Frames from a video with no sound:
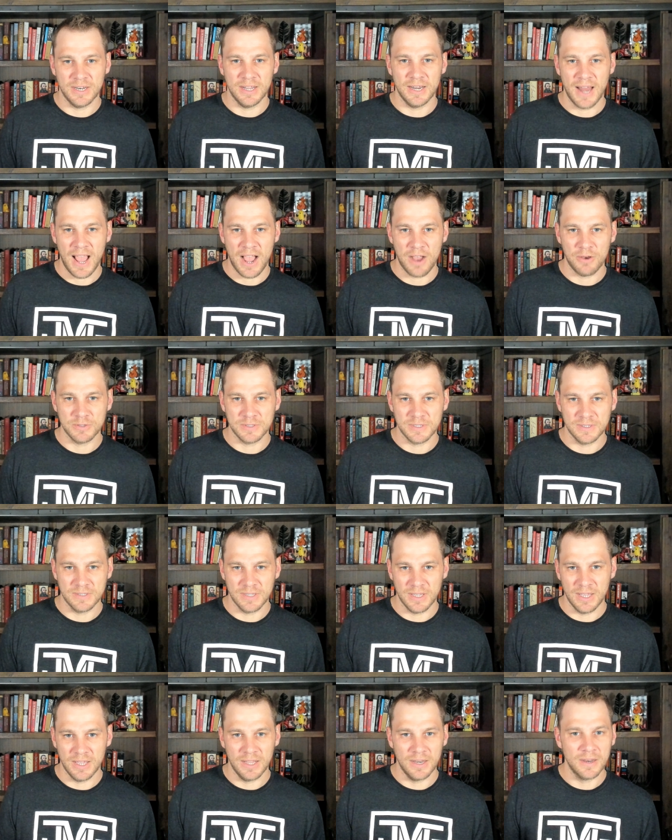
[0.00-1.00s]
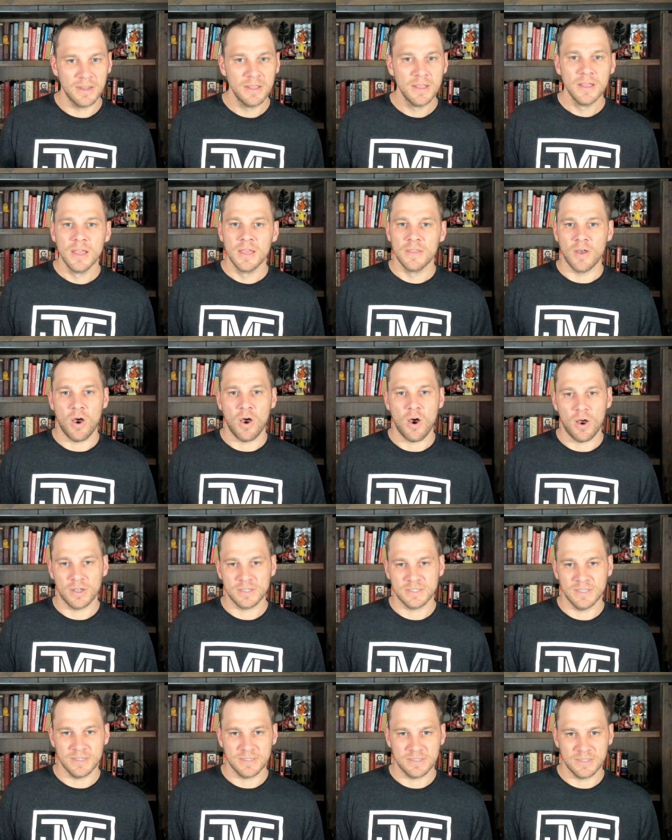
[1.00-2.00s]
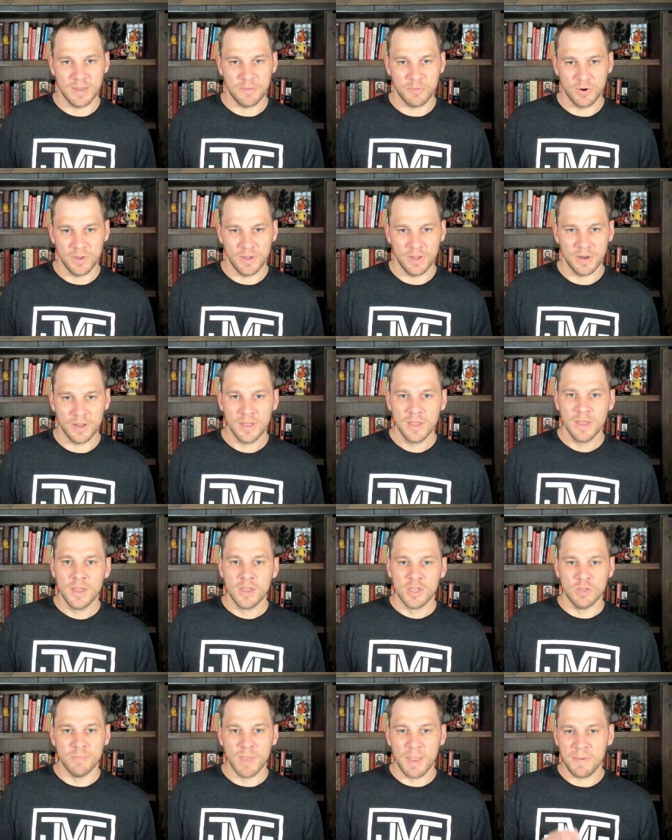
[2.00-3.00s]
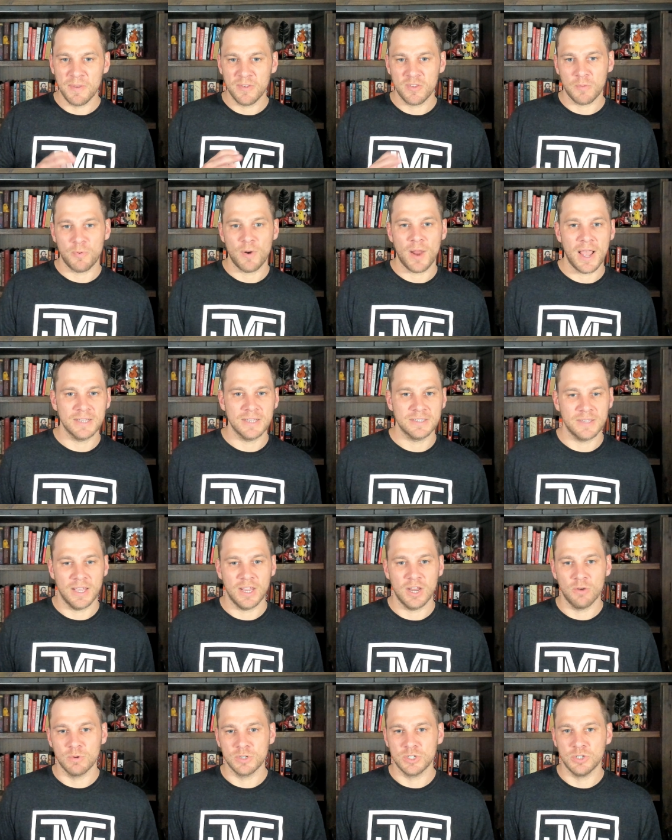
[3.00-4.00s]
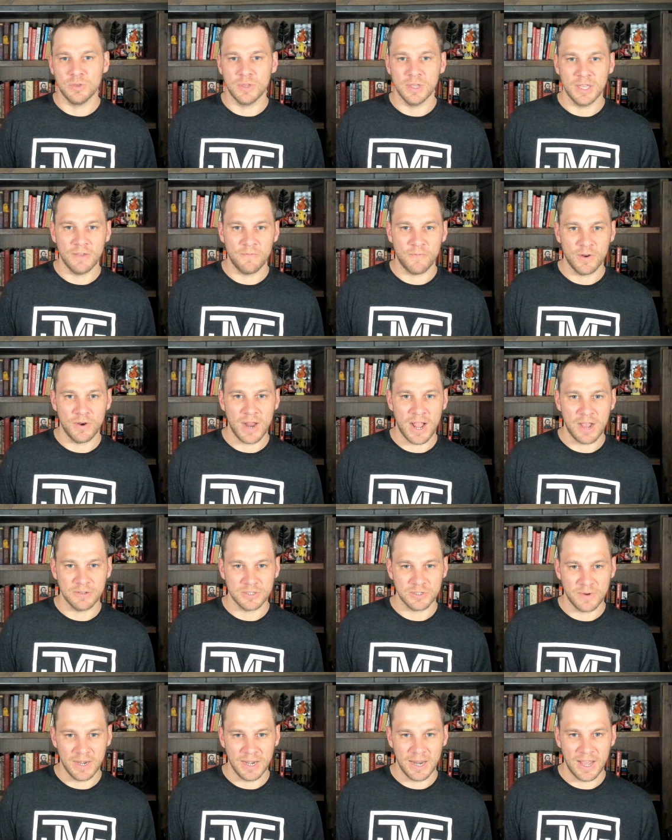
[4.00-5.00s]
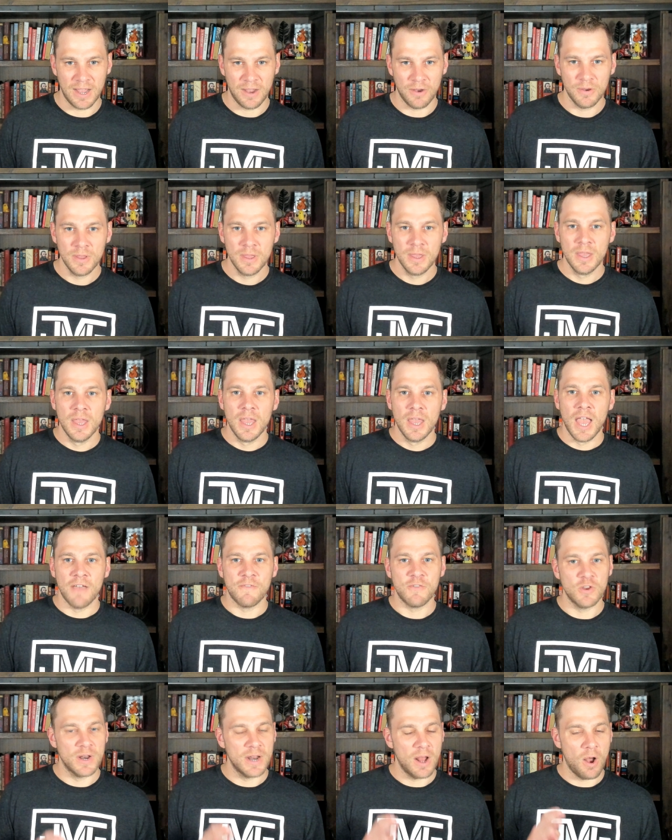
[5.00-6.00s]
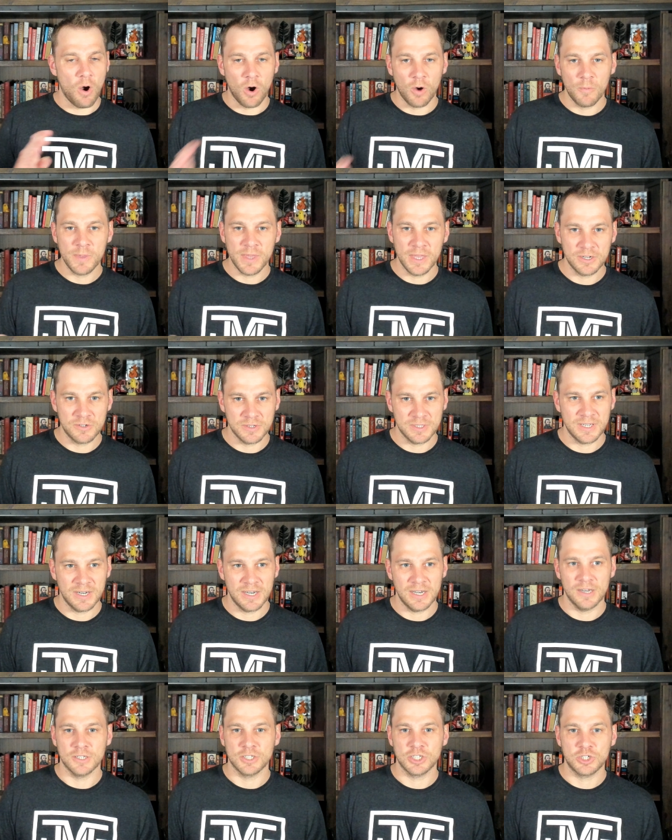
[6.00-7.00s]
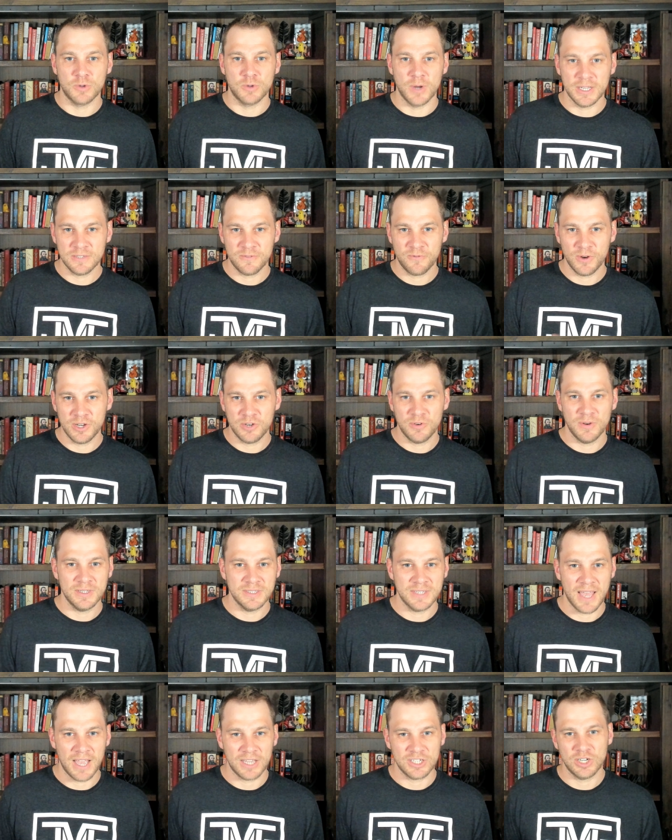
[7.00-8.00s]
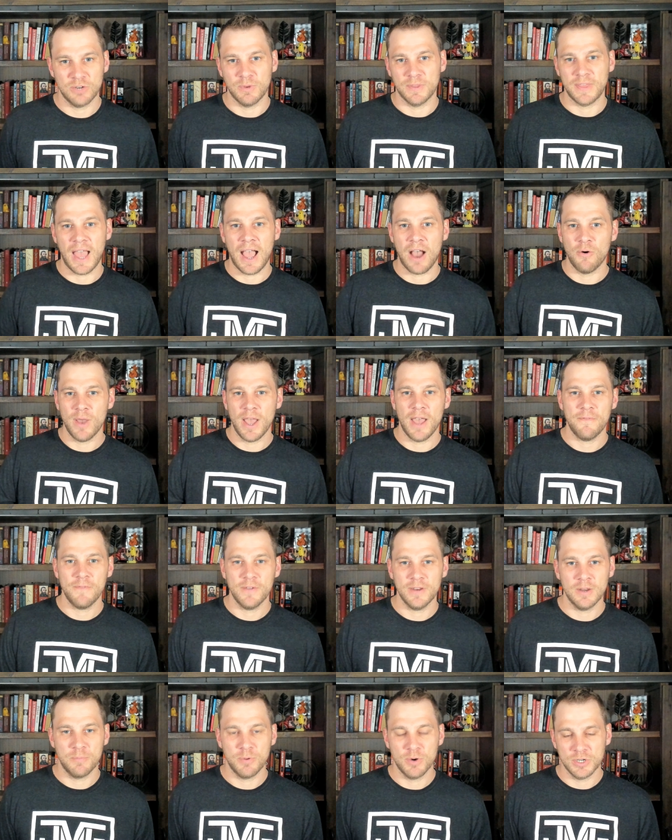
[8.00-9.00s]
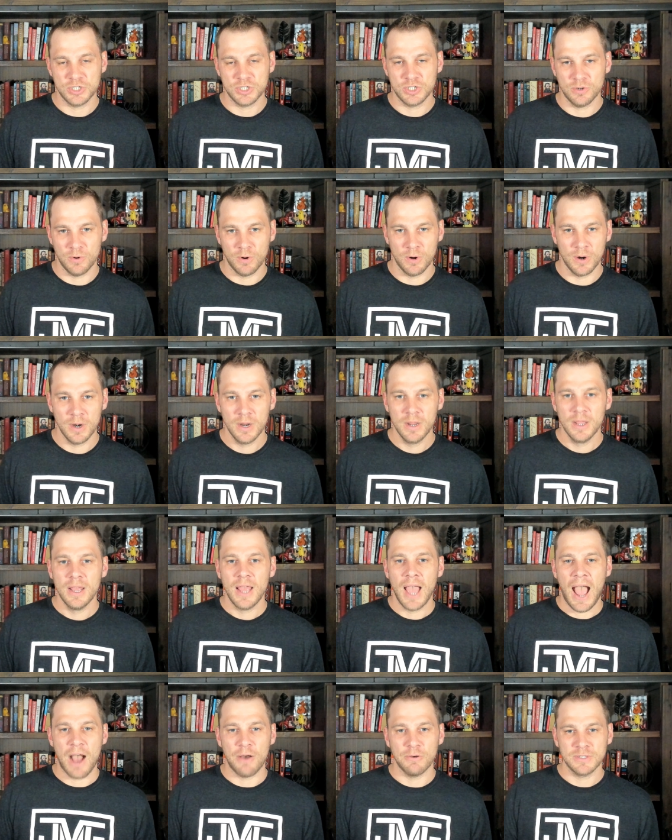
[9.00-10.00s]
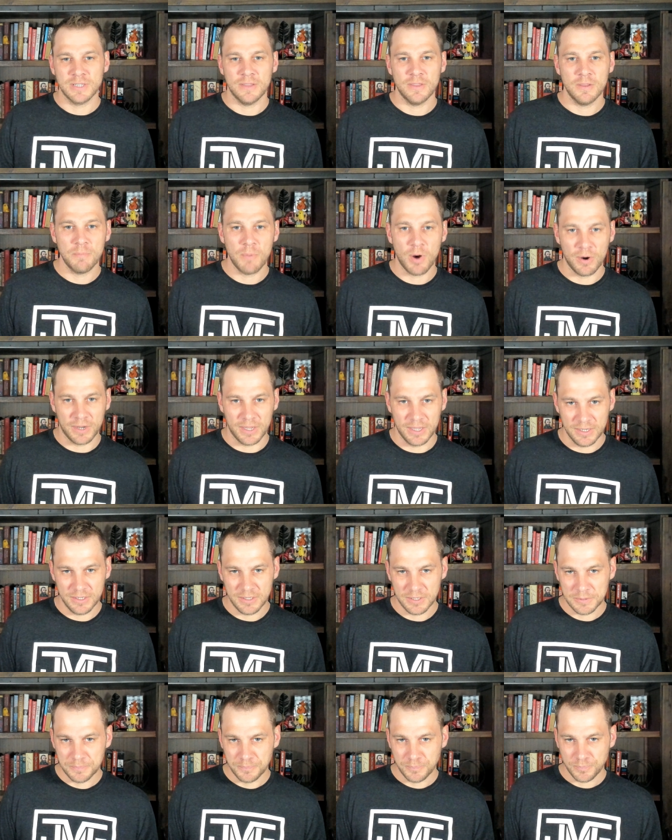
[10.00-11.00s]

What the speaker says: in houses in the Hawks Nest neighborhood. You may be surprised to hear what you can get for your house right now. If you'd all be interested in a stress-free transaction without having to put your house on the market,